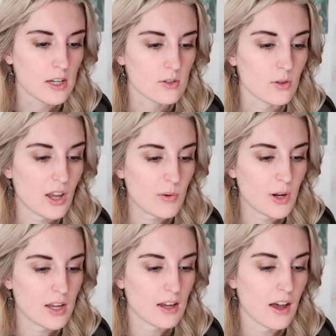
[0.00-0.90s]
So that
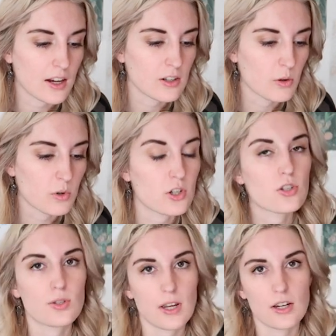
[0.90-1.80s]
way I know which
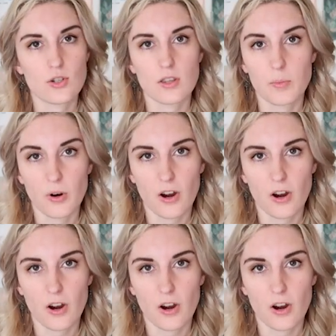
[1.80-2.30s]
stage of the